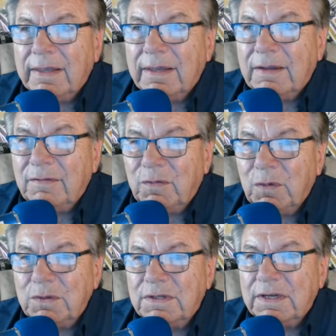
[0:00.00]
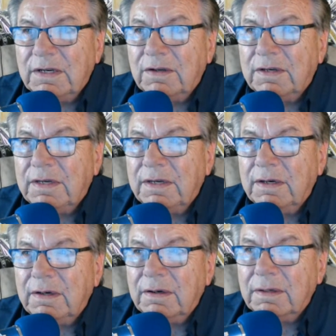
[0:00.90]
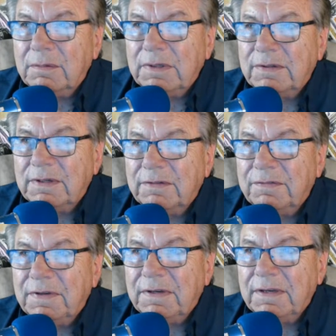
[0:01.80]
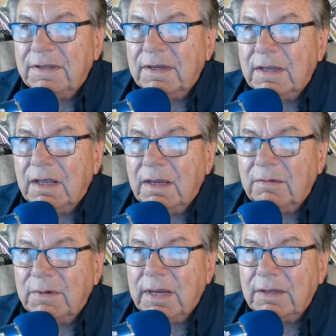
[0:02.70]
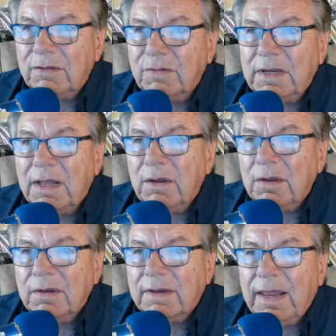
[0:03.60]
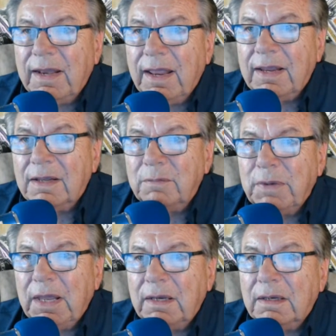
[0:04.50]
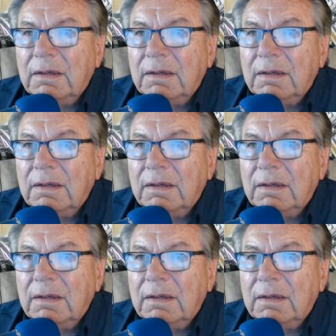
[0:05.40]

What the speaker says: Unfortunately, on here, let me see if anything. Hey, we got three. Can't hang up yet.